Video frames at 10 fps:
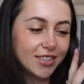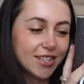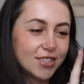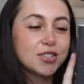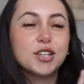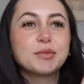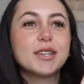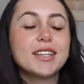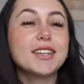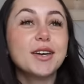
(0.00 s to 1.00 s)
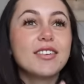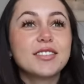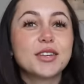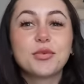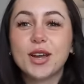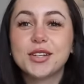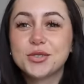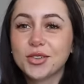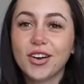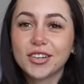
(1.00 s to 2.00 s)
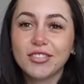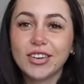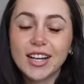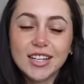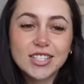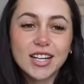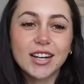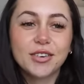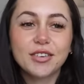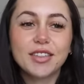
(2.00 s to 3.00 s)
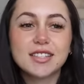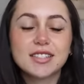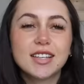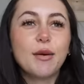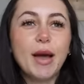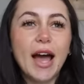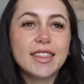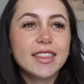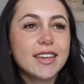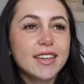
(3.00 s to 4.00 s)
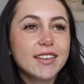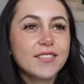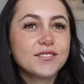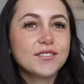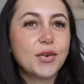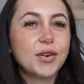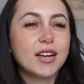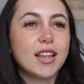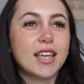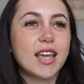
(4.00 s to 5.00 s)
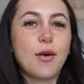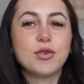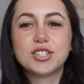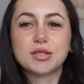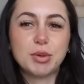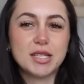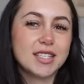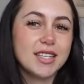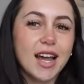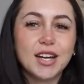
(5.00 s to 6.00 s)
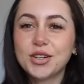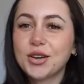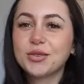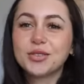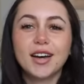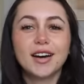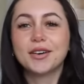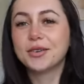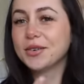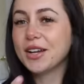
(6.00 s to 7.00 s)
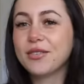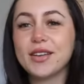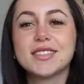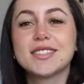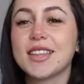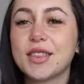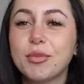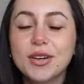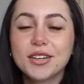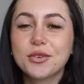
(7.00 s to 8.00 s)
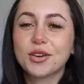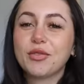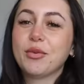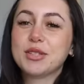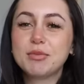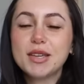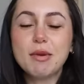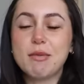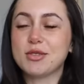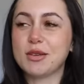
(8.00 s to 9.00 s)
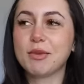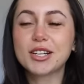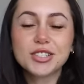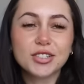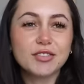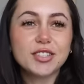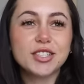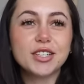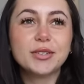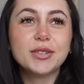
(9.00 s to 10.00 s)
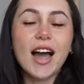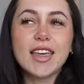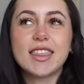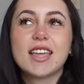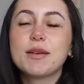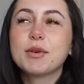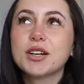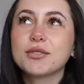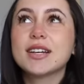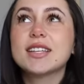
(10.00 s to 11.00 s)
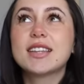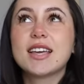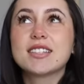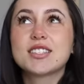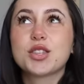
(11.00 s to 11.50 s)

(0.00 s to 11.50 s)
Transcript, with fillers: This took me, I feel like, way too long to finish, and I don't know if that's a bad thing or like I was just busy. I don't know if it's the book or if it was me. Maybe it was a mixture of the two. I think I'm gonna rate this